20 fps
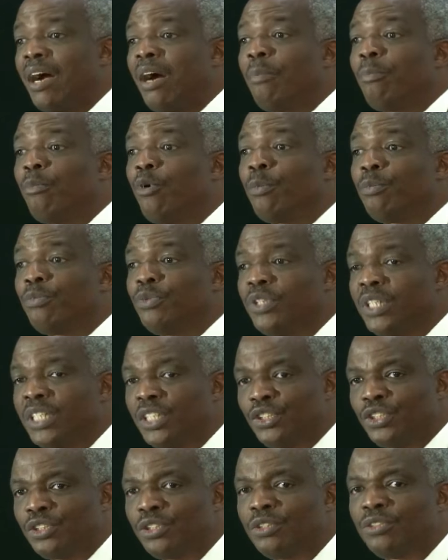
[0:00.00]
our
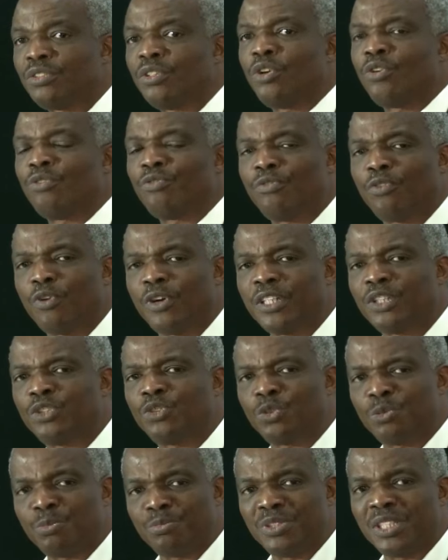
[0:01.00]
population for
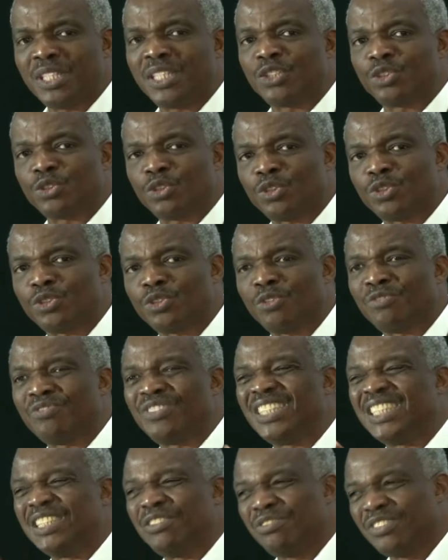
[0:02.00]
it to be a source of
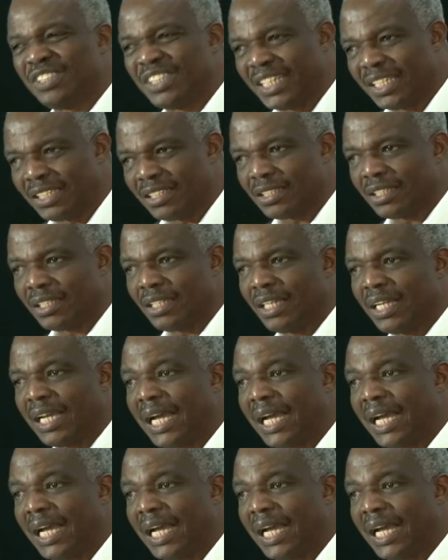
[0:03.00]
dividend